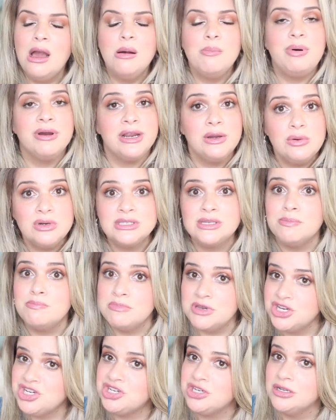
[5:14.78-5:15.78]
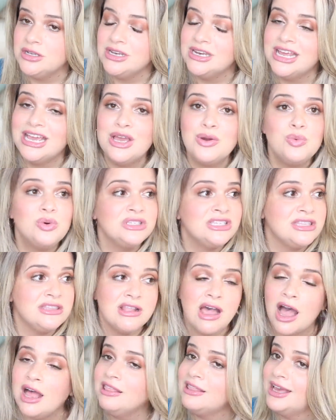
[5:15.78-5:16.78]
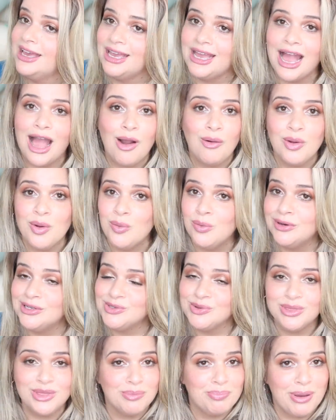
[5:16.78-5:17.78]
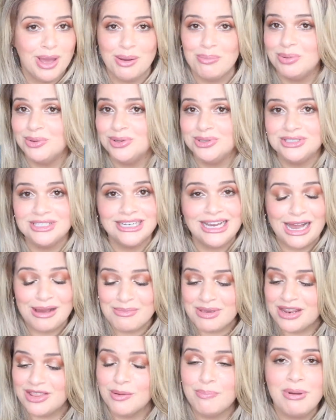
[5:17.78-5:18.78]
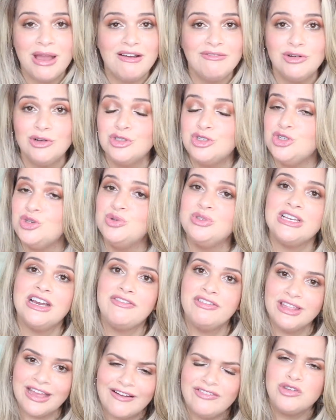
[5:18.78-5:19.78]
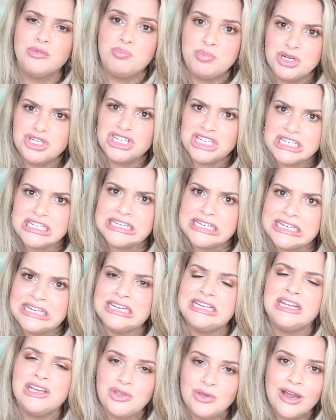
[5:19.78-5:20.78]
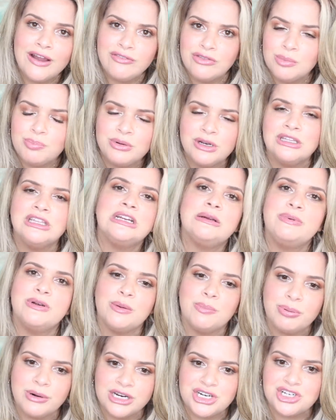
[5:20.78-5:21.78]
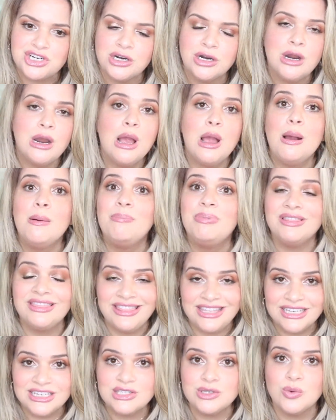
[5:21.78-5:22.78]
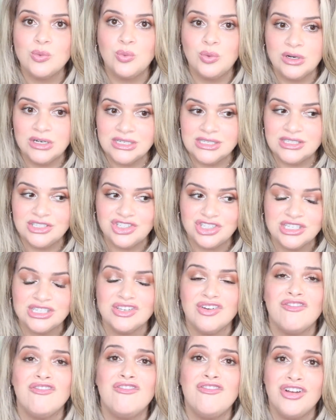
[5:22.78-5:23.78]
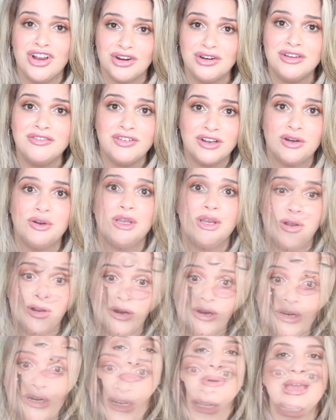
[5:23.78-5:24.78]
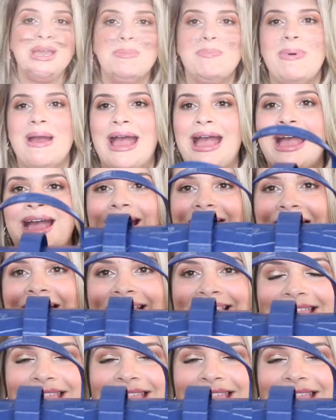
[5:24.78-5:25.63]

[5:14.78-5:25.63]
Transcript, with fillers: but it was a mission. It was not like how it was with the pebbled. I mean, the pebbled, you definitely have to push it in and you have to put a little bit of pressure, but this was just very, very hard. The big bag, I